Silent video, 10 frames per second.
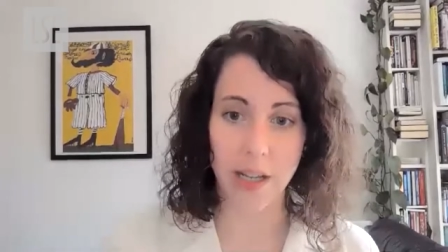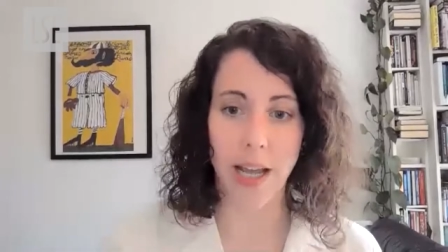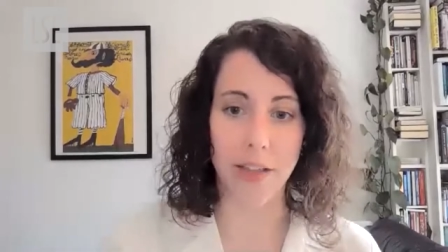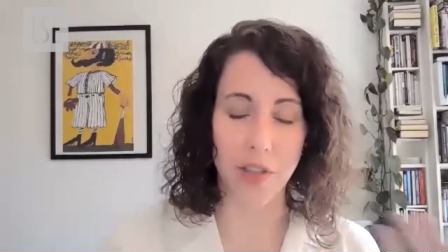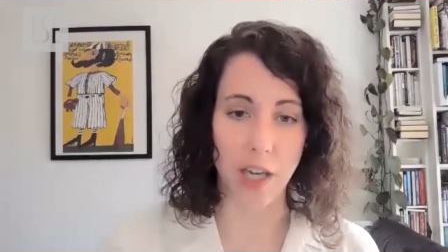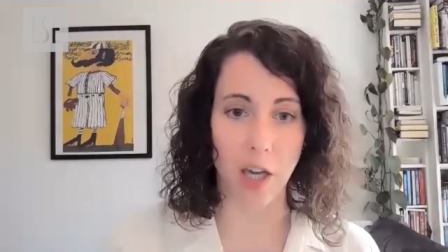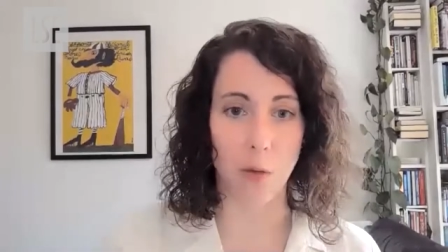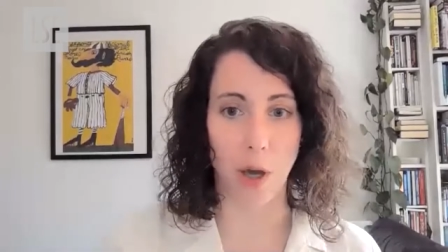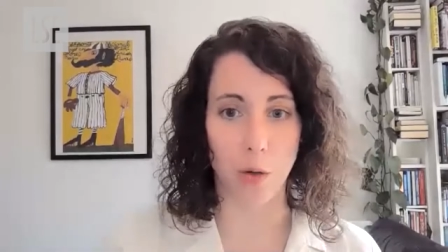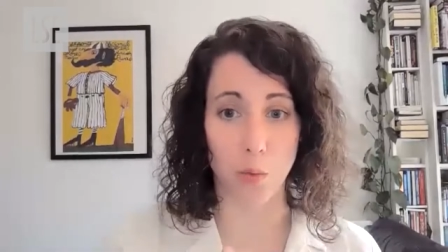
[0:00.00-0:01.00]
And thinking
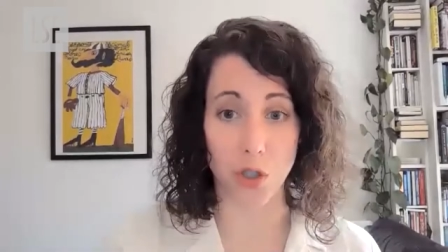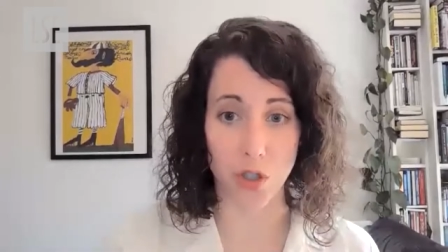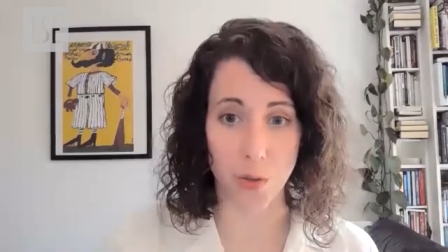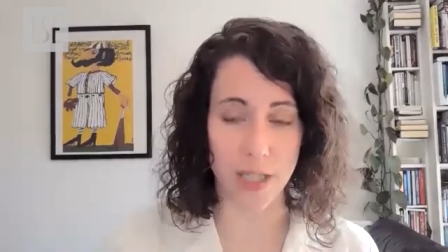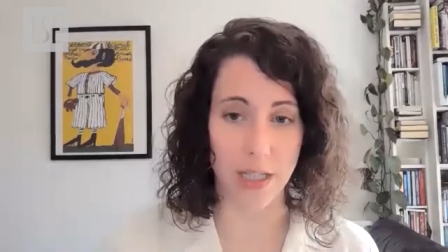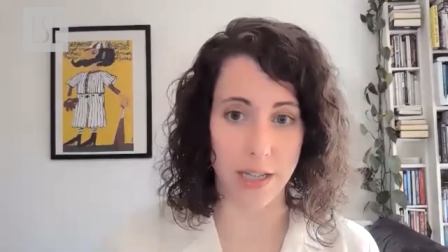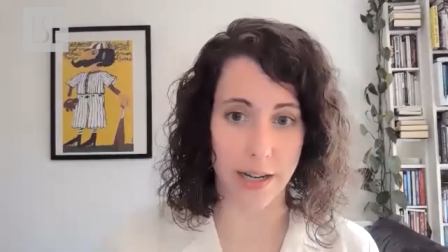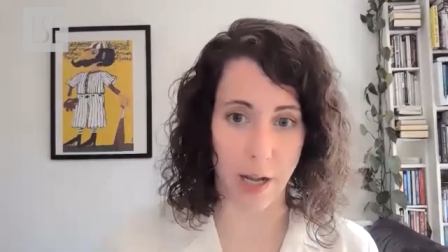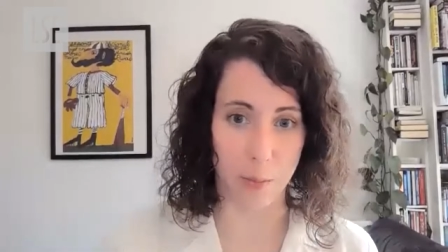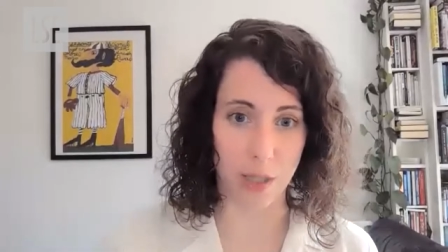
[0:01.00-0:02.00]
about reducing
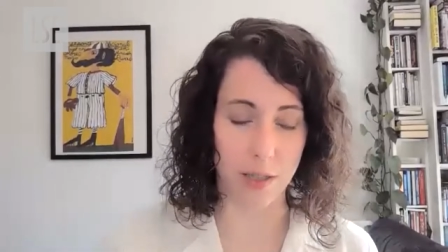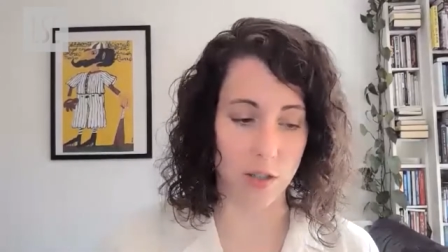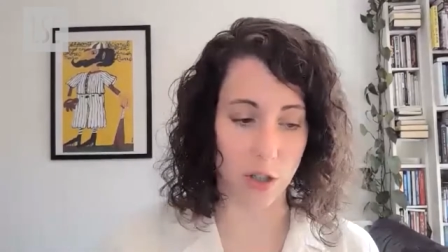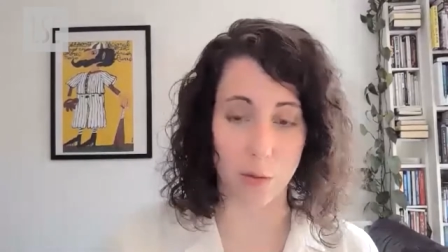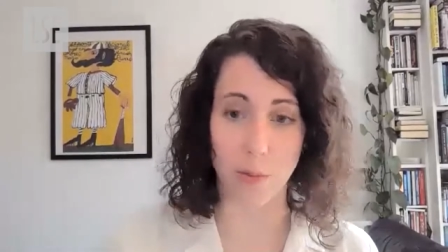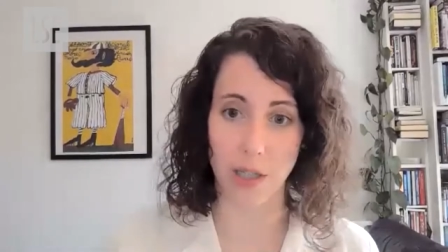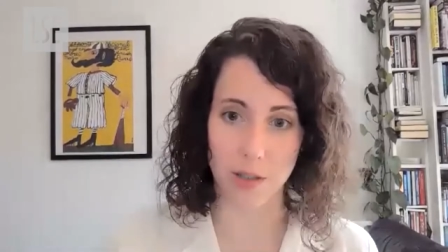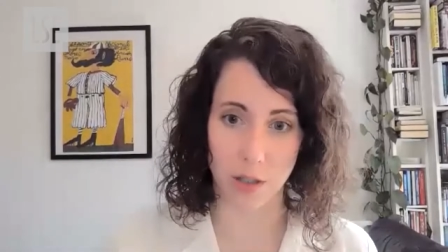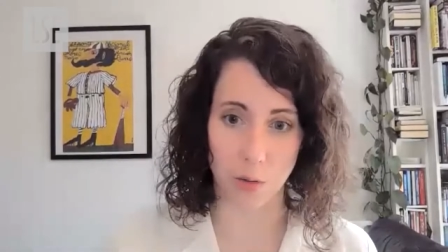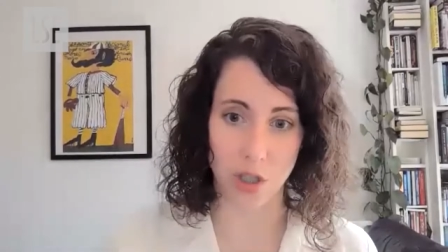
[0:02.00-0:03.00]
dynamics that could be
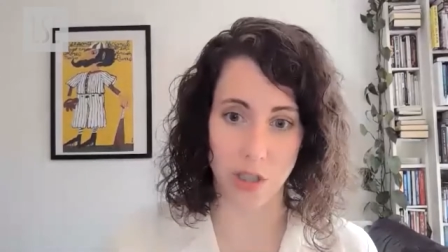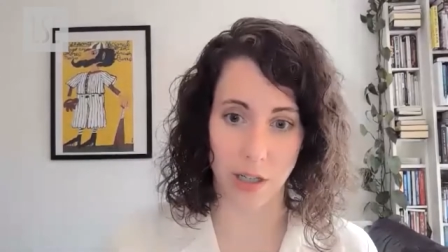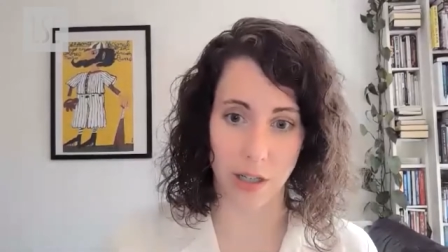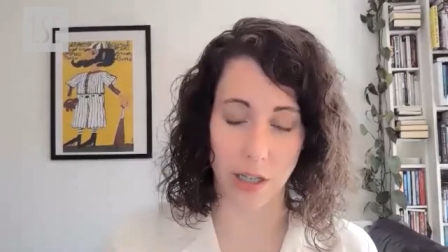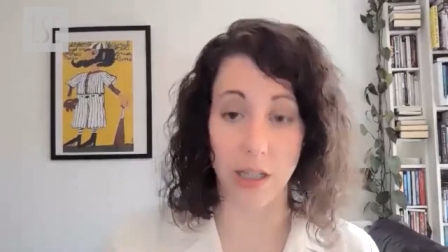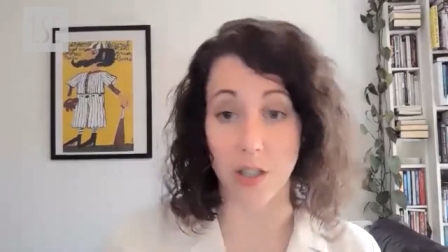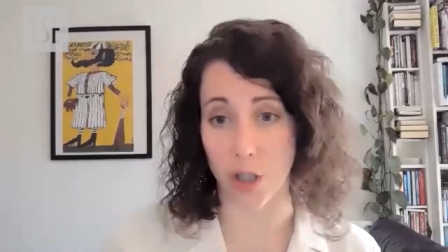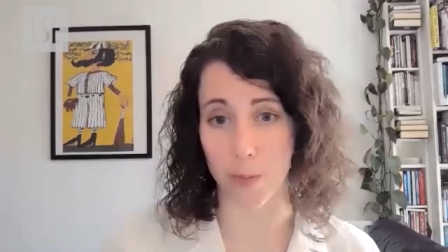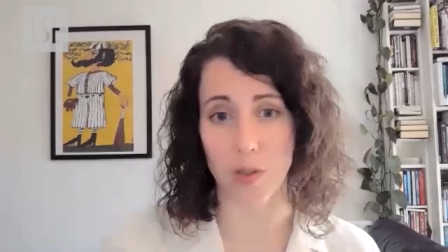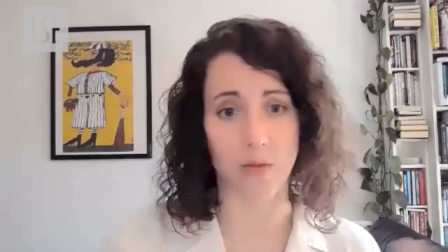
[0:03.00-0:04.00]
exclusionary in
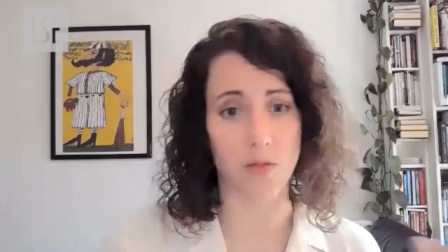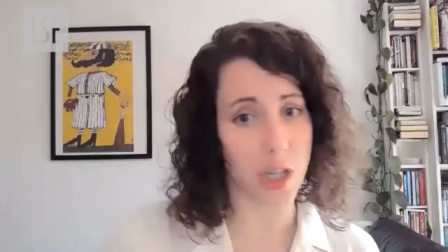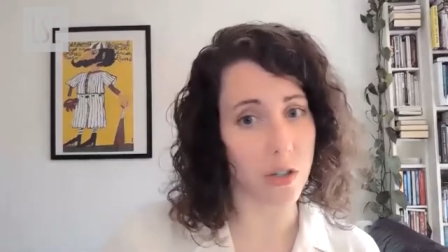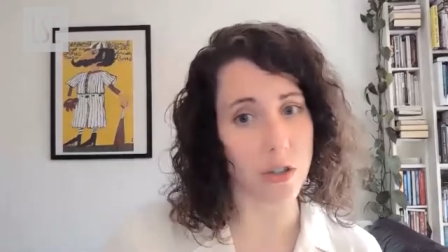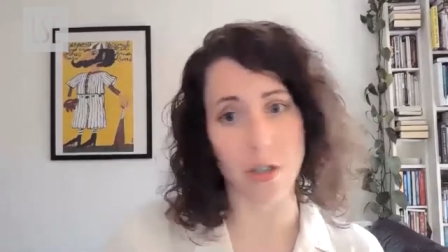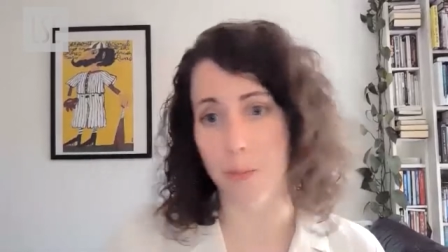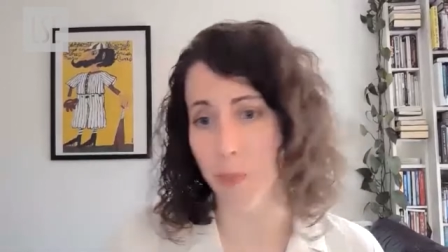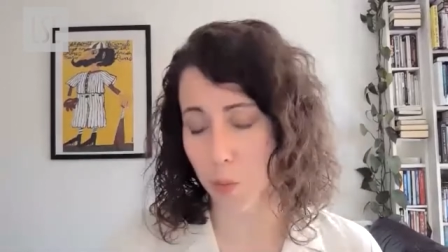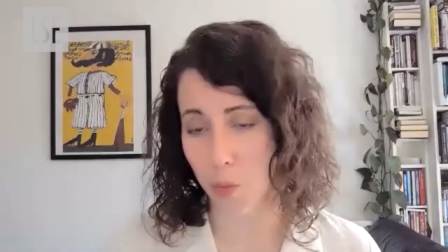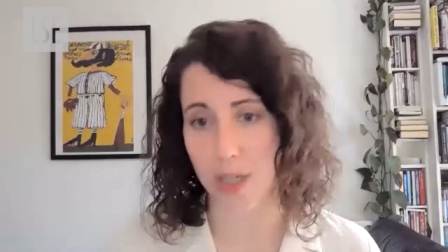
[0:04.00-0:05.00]
terms of
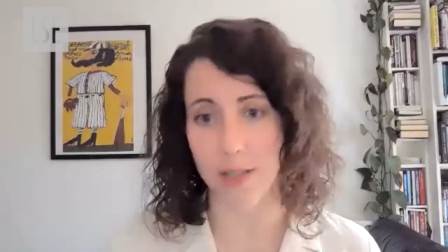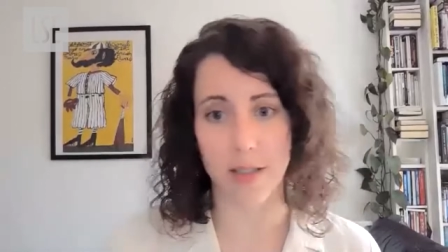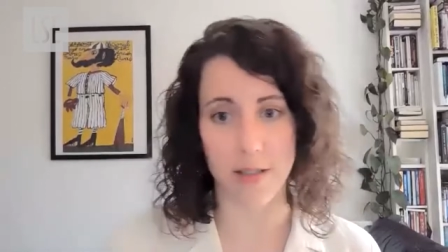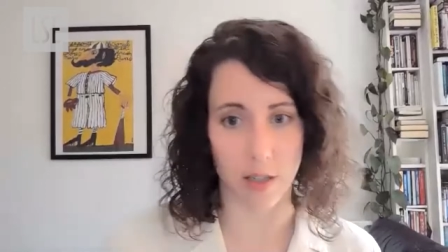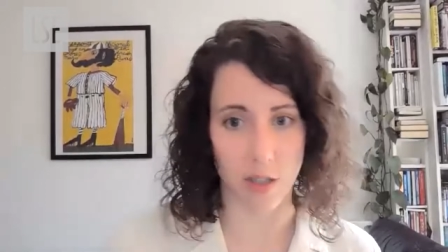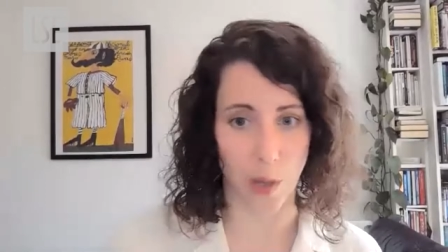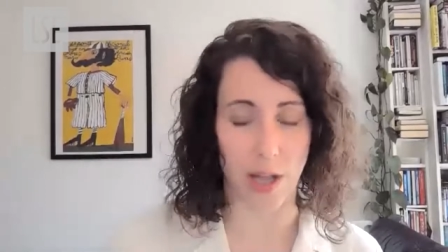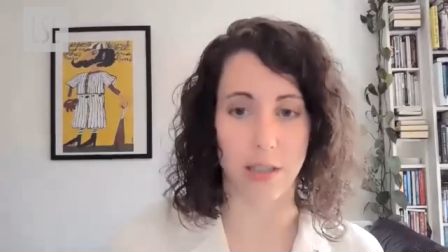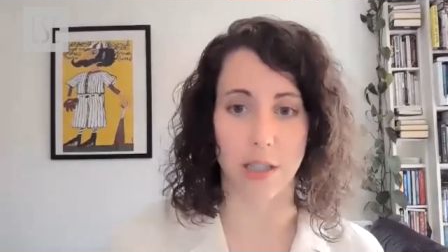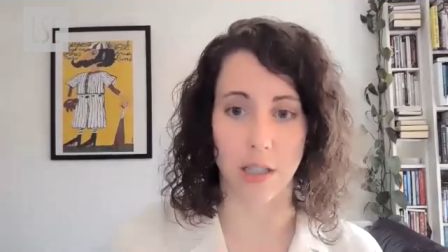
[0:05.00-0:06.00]
gender, race,
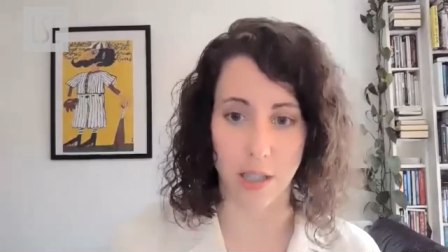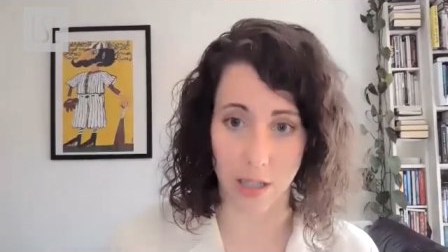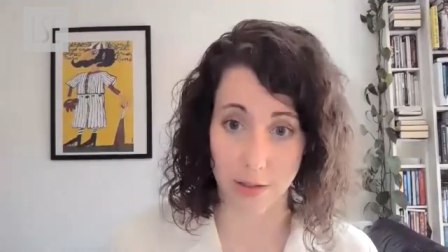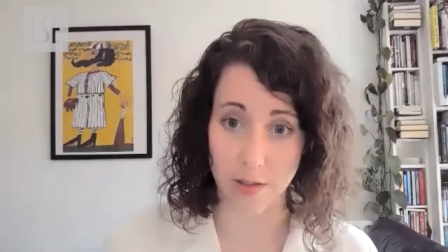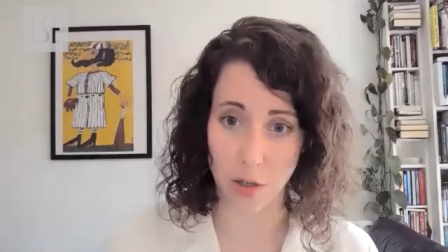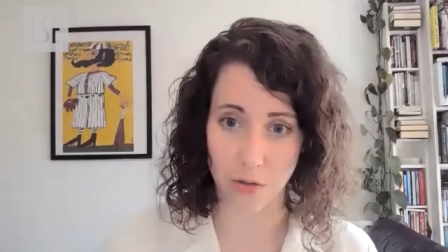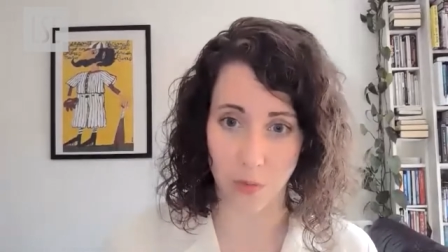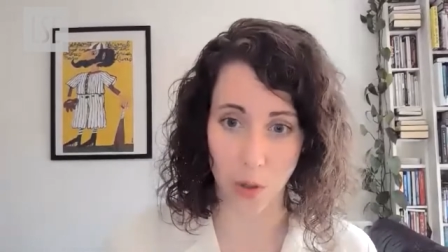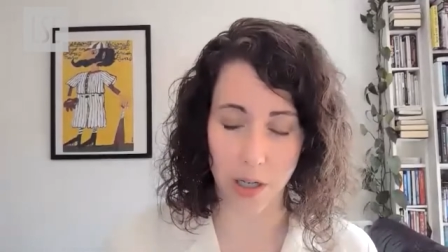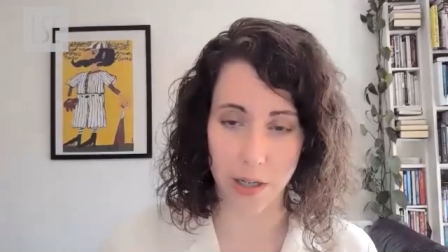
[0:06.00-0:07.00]
sexuality, and so
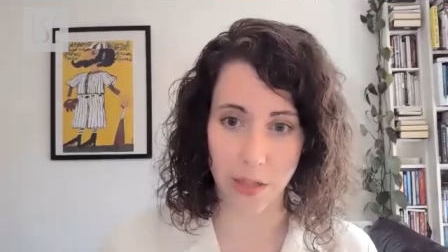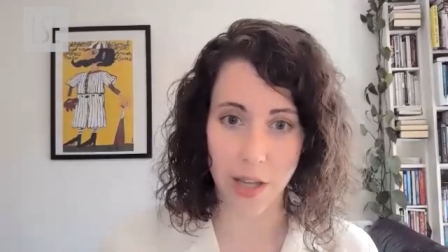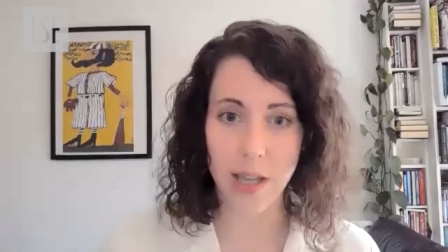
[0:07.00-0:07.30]
forth